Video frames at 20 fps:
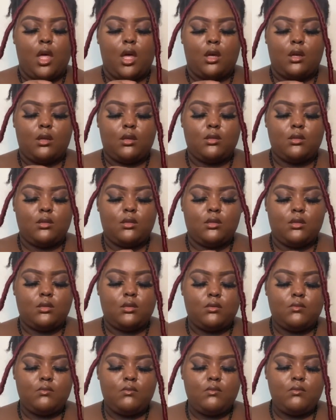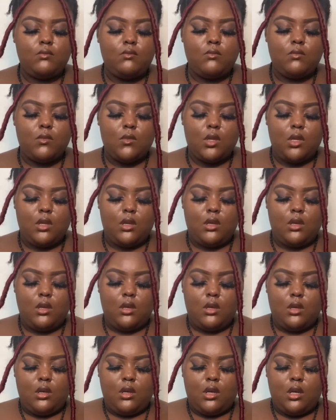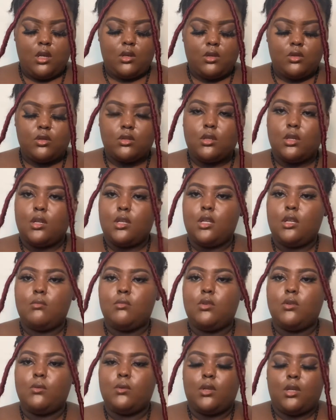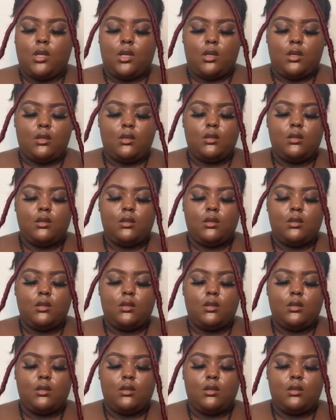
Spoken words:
that, you can just go ahead and skip to the end, and I'll show.